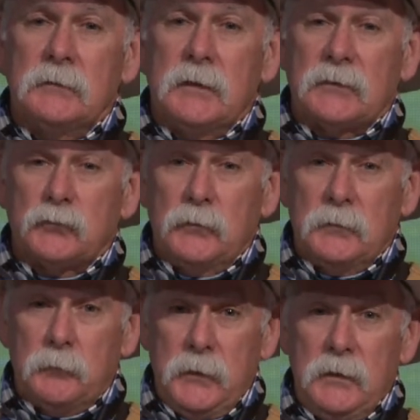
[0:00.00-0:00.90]
That's
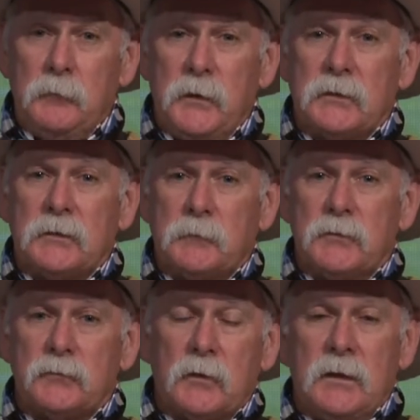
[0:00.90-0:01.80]
when Pete picked up
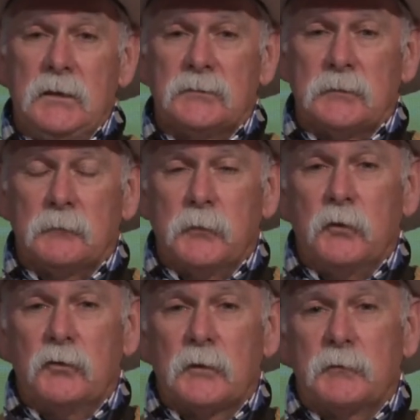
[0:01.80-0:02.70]
his reins and
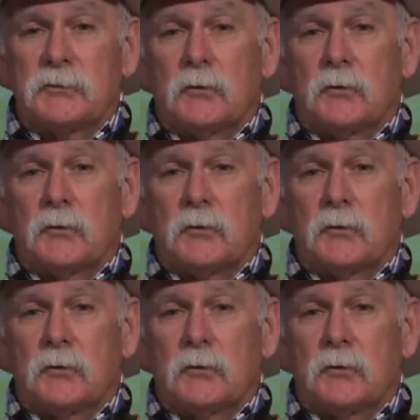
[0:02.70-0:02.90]
pulled up his